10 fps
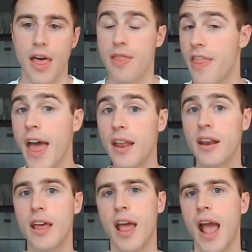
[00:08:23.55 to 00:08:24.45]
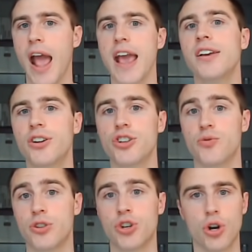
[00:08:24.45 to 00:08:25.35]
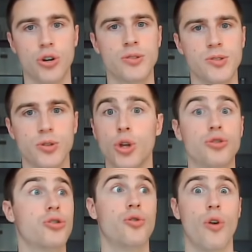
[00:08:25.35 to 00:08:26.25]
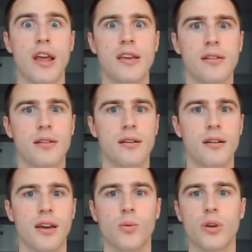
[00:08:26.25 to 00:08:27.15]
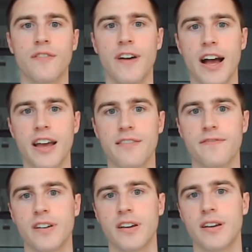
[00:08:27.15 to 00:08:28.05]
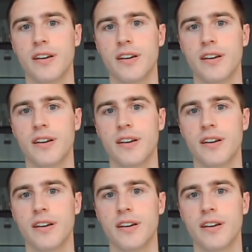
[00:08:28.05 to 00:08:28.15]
Then Akers returns, looks great in week five,